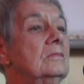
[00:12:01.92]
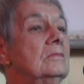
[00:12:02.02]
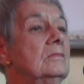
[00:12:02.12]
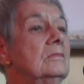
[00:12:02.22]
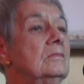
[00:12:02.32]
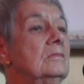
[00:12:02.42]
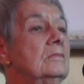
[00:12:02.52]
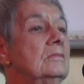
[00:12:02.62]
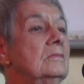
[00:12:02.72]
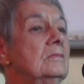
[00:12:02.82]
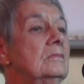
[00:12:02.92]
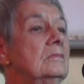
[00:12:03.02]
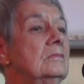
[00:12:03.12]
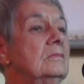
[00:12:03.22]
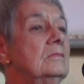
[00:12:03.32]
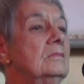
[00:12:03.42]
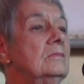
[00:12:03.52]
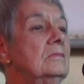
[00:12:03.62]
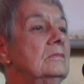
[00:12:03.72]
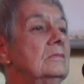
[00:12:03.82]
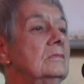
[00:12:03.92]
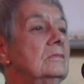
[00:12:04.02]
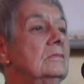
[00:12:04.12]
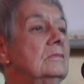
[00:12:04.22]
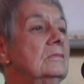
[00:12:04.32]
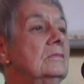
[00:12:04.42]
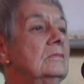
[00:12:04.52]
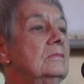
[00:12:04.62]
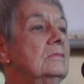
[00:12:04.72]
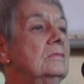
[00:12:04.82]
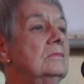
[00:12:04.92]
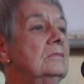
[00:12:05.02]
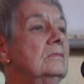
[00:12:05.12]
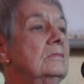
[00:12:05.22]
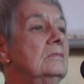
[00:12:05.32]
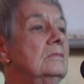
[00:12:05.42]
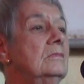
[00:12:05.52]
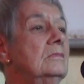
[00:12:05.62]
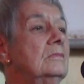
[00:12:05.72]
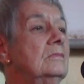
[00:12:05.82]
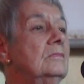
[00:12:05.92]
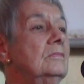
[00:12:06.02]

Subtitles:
No one is speaking in this clip.